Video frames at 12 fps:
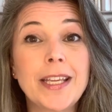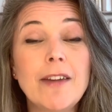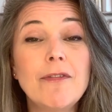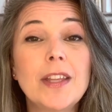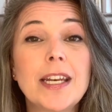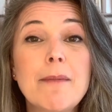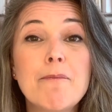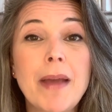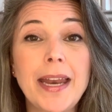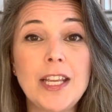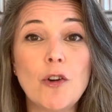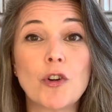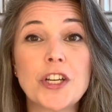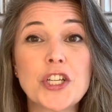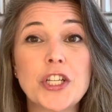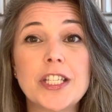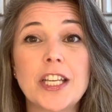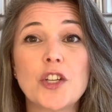given that in many
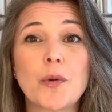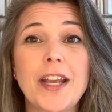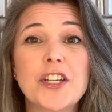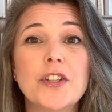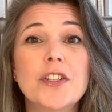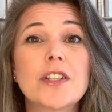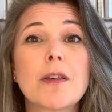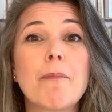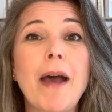audition situations the